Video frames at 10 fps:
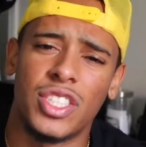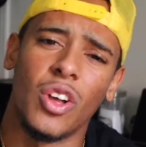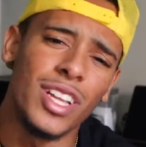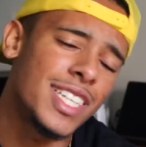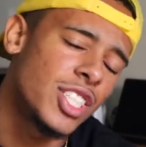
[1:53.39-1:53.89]

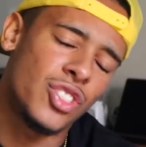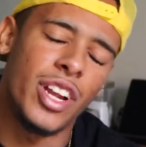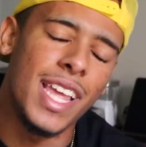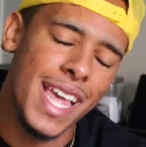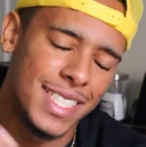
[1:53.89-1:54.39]
So let's get
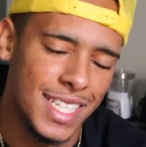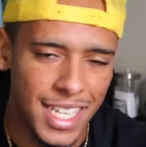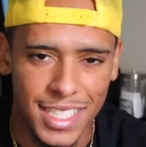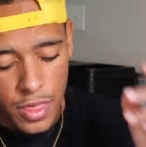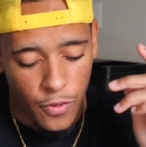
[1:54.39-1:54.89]
straight into
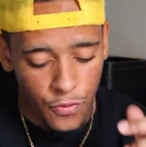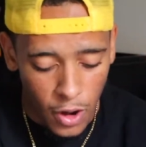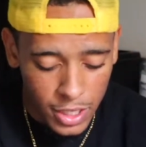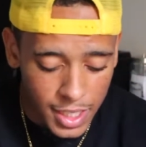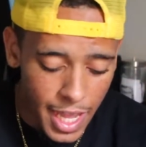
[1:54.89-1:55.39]
this. The
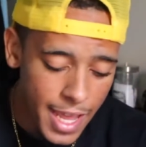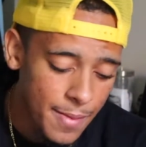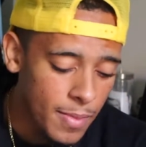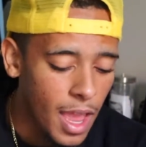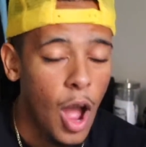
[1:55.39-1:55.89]
first
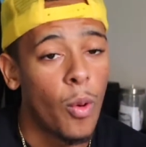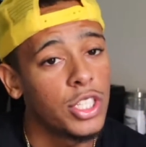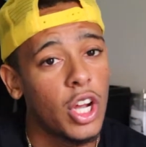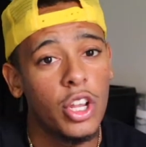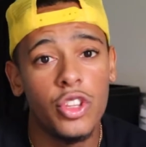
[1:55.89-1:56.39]
thing I
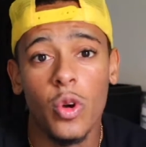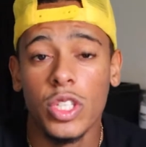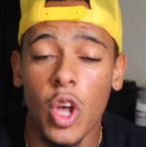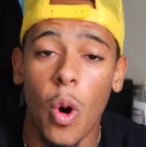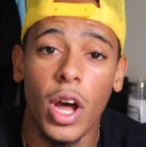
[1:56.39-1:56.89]
want y'all to do
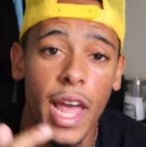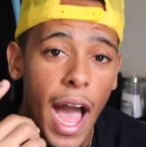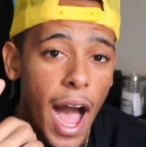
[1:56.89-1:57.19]
is go on